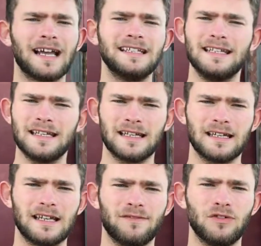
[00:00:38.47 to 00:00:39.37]

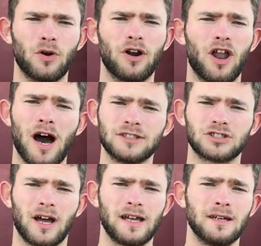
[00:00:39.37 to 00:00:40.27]
idea, if you're not
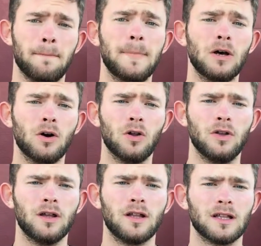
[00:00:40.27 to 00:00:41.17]
trying to
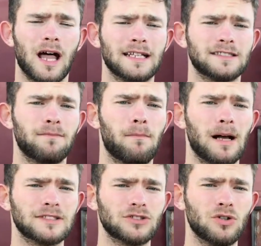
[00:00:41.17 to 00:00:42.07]
build lots of
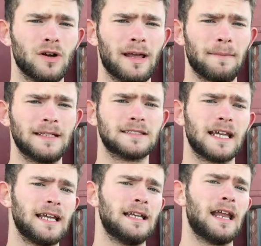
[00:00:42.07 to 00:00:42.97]
muscle and
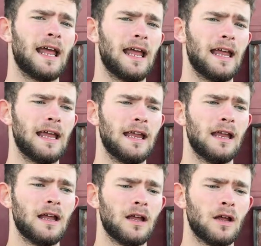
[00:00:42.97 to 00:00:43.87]
maintain a
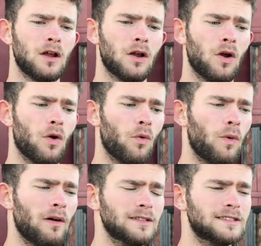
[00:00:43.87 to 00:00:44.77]

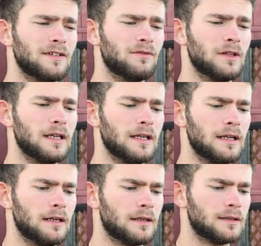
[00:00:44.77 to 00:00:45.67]

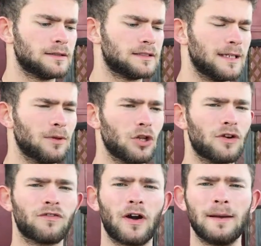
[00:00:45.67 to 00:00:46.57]
relatively
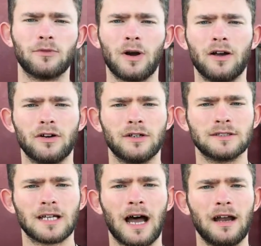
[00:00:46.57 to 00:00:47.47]
similar frame throughout your
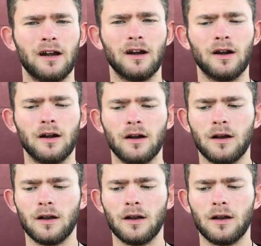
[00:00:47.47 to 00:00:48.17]
entire